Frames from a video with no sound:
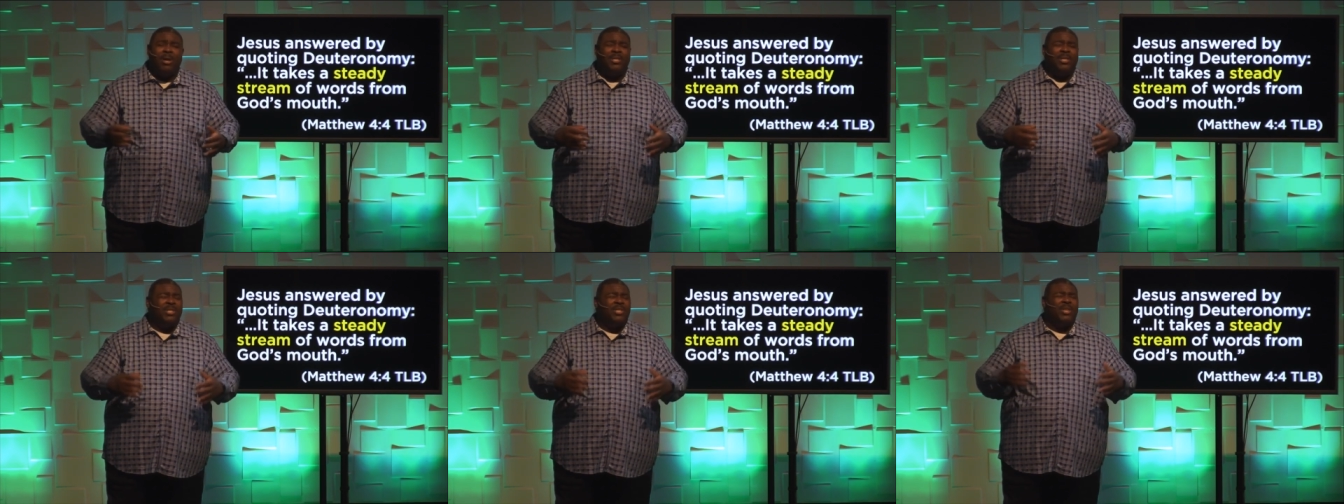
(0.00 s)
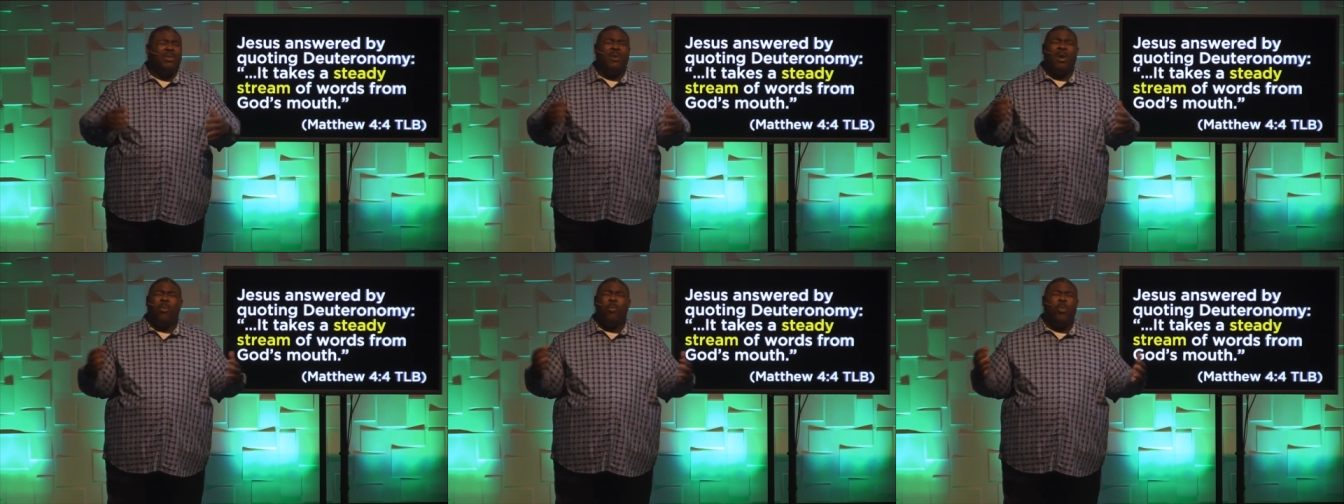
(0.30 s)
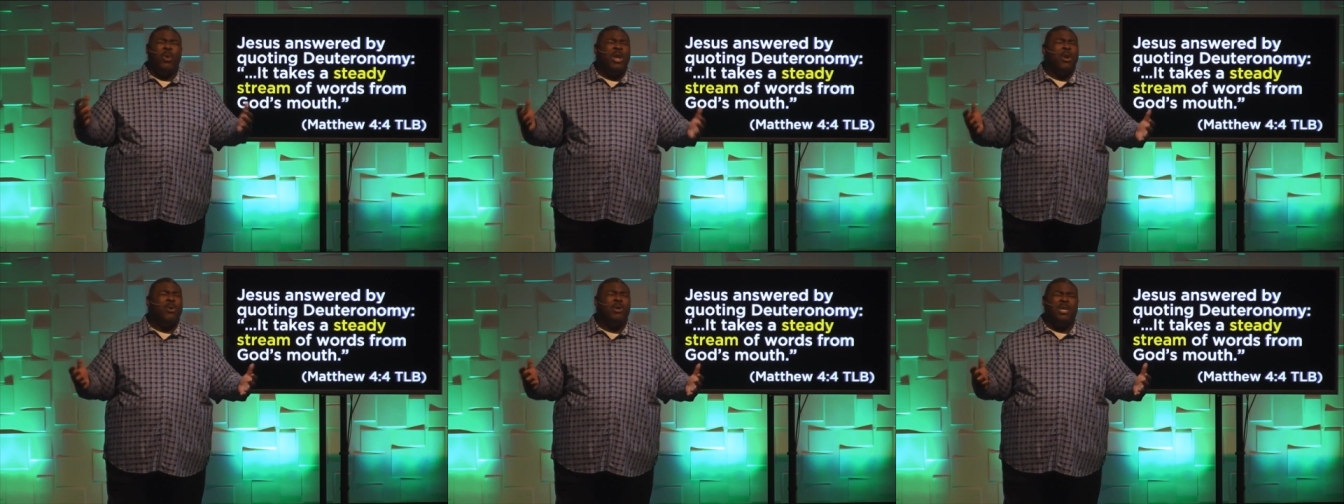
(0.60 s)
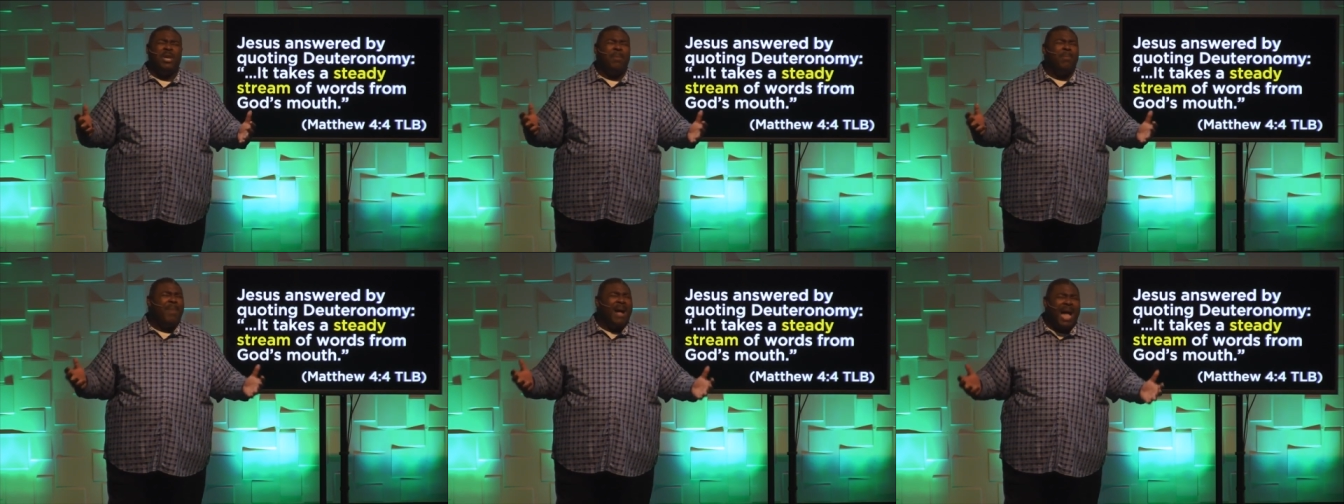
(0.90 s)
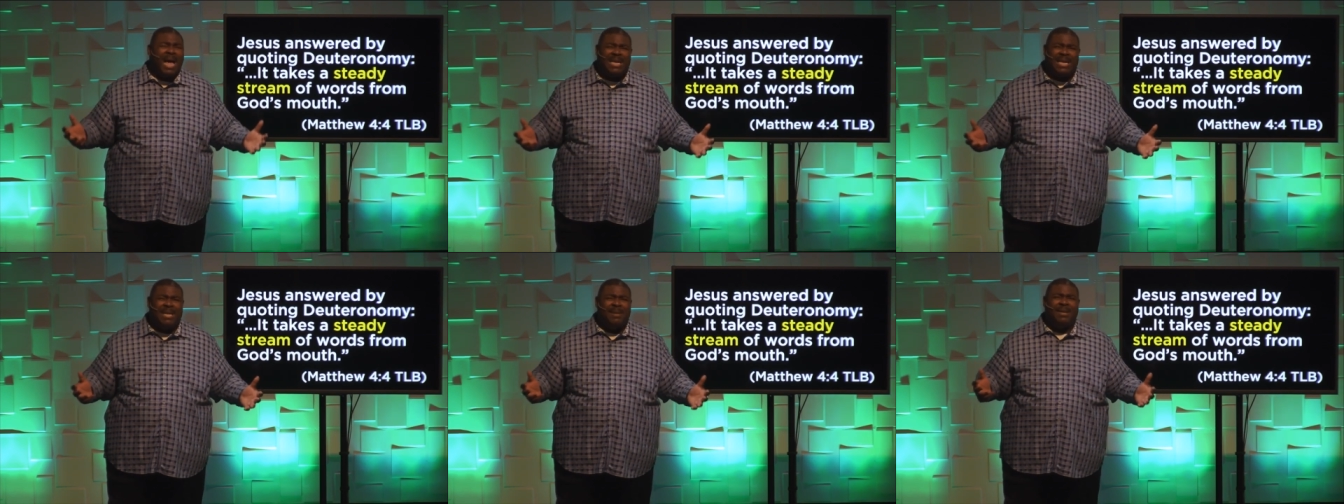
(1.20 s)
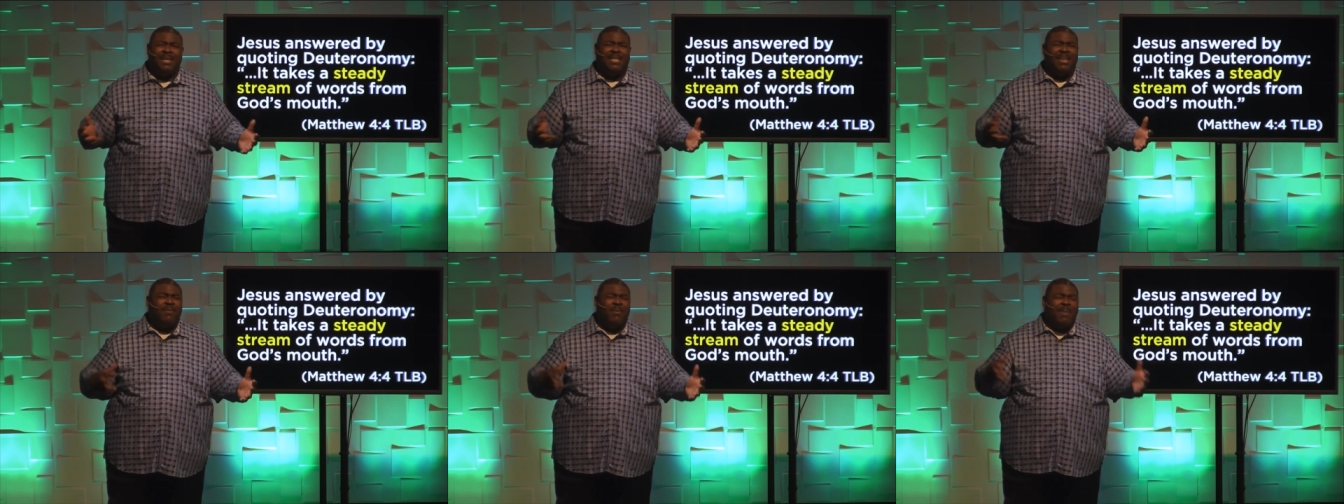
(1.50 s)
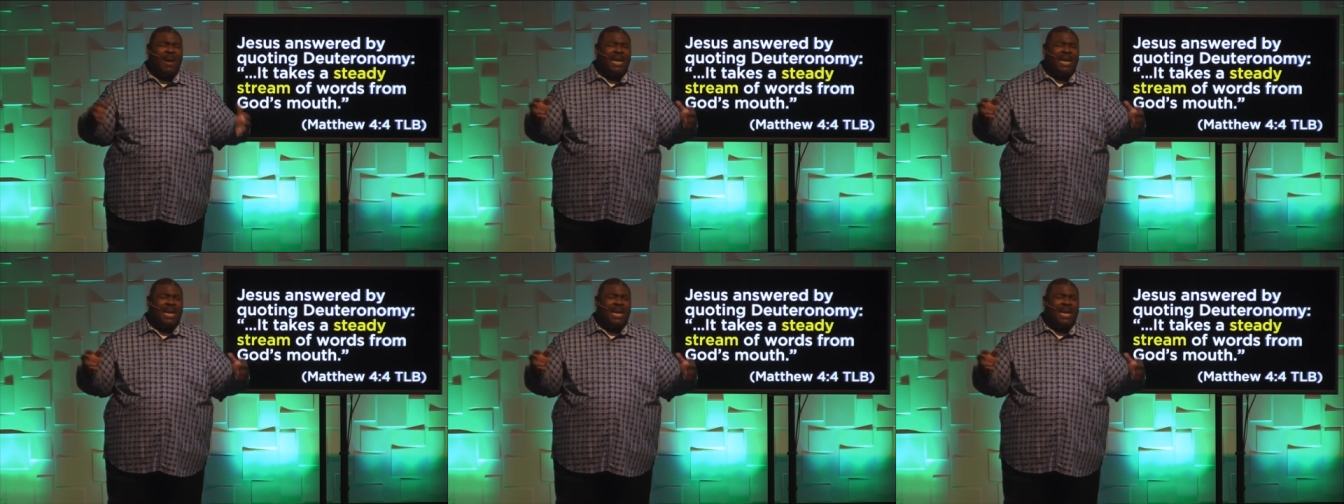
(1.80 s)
such a, a weird commodity because everybody